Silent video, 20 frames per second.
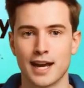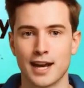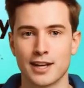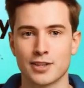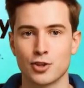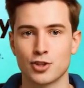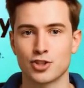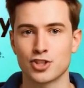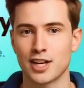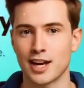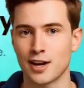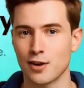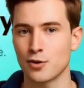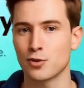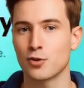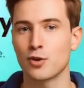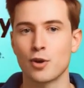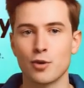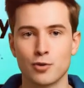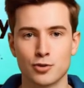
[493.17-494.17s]
As your channel
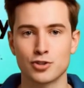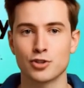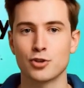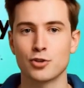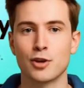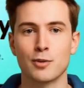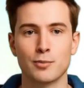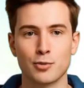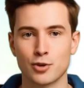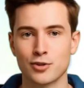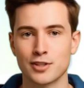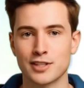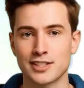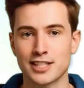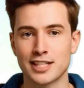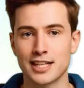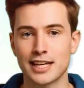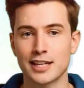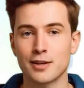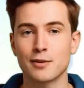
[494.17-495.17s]
grows, you can build a
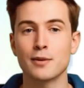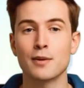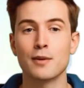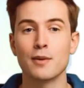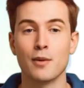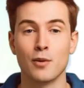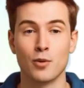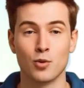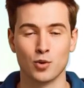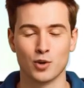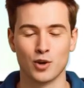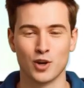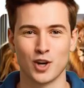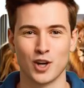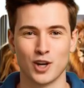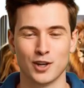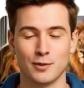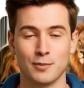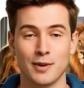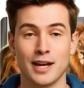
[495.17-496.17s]
team or
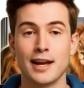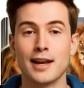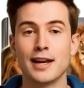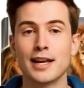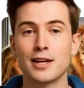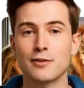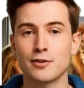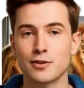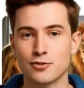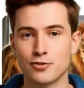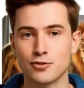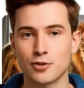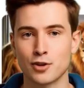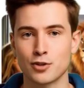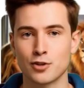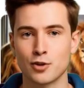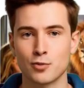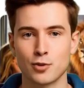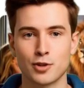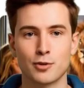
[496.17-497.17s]
automate even
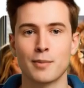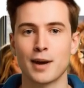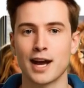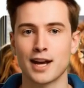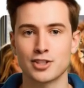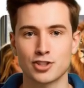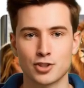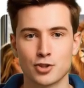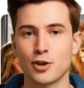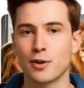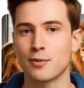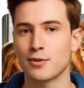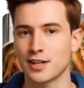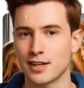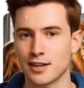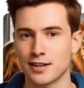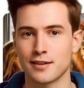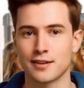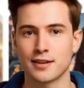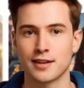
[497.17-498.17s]
further with batch
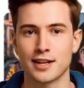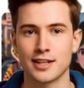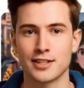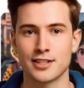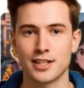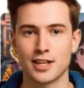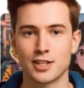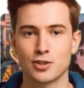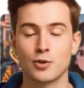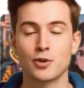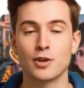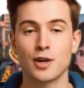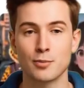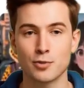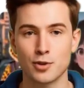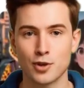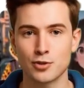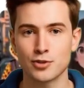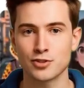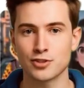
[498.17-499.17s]
scripting and scheduled
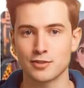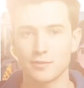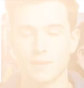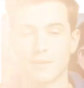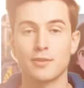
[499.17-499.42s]
uploads.